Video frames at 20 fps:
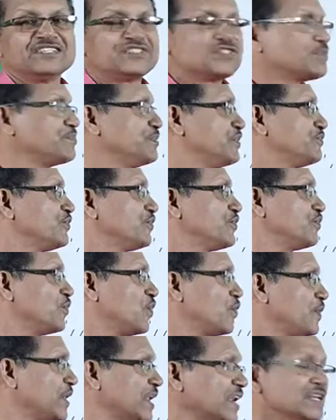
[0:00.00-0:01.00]
So, before
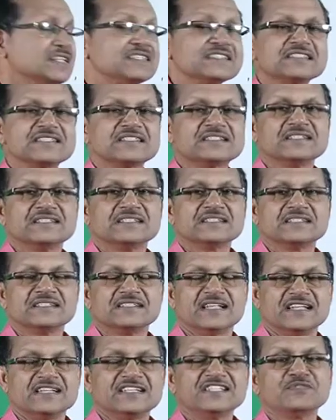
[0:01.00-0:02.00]
vowels,
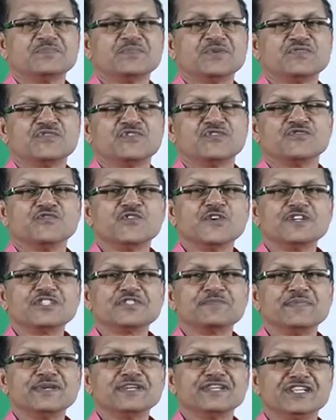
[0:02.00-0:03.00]
that is before
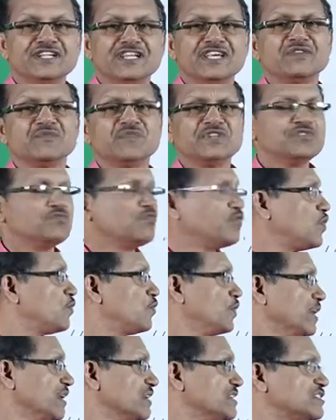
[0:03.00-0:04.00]
words beginning with
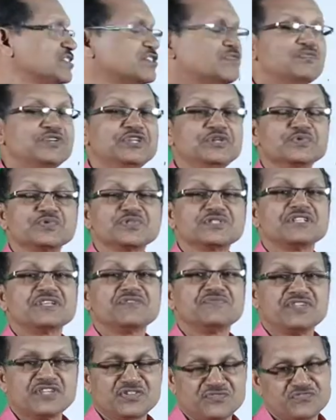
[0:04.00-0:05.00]
vowels, we use the
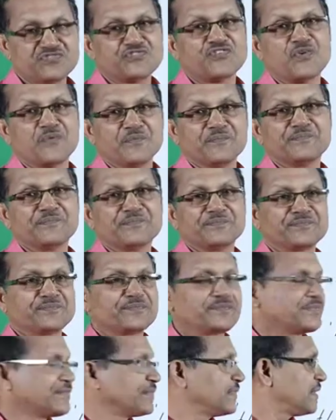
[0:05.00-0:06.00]
weak form.
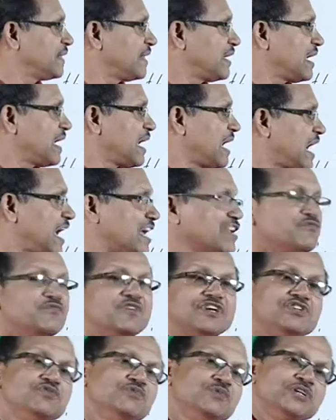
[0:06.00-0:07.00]
And
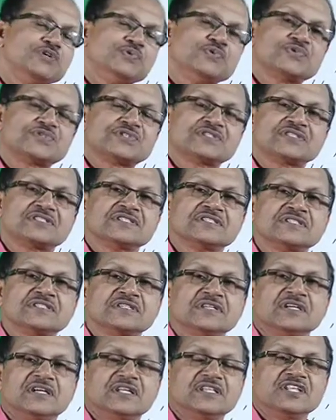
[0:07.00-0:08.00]
where do we use
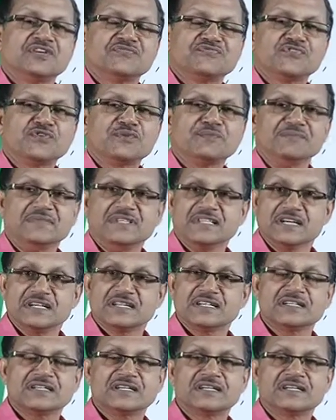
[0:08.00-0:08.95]
the form the